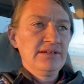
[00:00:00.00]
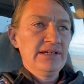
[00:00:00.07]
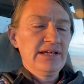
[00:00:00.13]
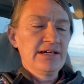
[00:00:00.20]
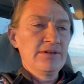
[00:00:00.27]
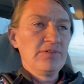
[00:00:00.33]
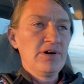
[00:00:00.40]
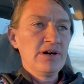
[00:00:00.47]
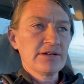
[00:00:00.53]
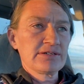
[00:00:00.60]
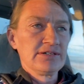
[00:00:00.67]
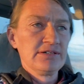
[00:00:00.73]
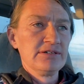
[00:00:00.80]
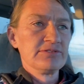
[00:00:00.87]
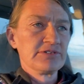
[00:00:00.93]
and I walked
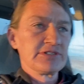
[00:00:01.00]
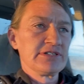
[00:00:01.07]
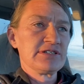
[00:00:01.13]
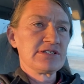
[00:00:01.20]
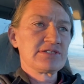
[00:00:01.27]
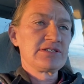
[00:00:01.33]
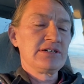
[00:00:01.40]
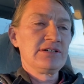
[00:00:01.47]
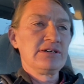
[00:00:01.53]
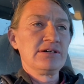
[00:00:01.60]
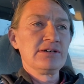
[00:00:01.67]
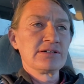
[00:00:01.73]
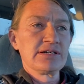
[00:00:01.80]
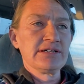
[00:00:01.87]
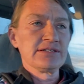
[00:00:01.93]
over to this
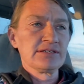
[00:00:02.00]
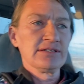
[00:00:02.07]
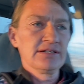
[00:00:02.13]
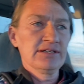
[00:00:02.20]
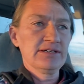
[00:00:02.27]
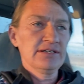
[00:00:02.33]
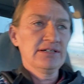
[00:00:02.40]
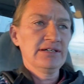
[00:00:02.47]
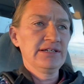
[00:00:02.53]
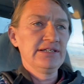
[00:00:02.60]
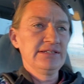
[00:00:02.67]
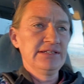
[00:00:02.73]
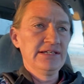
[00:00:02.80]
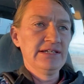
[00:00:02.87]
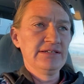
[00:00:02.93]
dog, and
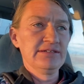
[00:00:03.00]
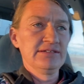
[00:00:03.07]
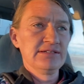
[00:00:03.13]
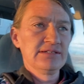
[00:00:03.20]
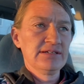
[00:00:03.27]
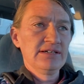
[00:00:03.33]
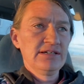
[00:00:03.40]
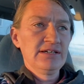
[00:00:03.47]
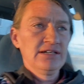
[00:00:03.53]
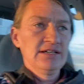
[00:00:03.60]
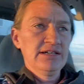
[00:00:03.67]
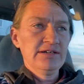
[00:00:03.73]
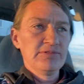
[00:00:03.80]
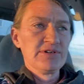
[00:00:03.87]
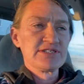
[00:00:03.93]

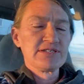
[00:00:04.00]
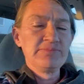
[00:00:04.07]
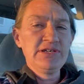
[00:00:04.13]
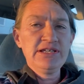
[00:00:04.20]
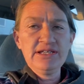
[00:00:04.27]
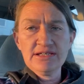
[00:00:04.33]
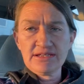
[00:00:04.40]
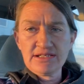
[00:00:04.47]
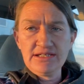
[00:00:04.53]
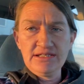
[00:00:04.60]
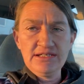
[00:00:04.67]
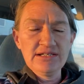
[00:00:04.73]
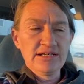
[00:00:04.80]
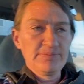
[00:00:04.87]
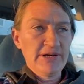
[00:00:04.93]
it was
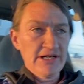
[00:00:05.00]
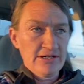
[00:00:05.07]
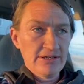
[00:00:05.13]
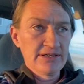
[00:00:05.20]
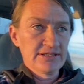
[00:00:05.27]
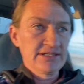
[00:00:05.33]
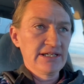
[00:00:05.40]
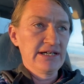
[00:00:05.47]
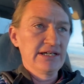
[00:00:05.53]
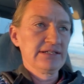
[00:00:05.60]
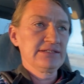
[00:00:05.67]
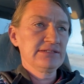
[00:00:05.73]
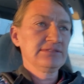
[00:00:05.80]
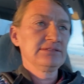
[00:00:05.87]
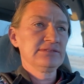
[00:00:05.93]
immediately apparent that
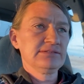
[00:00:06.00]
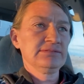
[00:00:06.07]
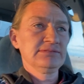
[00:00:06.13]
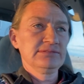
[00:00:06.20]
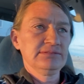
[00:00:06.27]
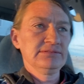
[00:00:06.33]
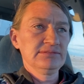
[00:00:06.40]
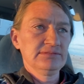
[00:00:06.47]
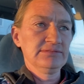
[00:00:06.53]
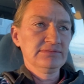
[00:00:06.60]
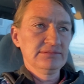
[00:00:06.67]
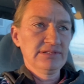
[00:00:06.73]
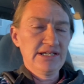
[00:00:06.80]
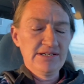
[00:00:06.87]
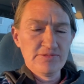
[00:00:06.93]

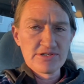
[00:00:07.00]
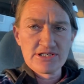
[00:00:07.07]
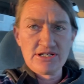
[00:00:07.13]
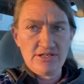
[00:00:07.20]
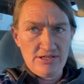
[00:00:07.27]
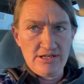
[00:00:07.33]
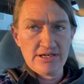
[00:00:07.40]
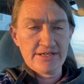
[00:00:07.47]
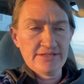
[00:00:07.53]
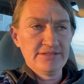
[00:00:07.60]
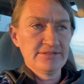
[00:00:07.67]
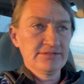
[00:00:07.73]
he was gone.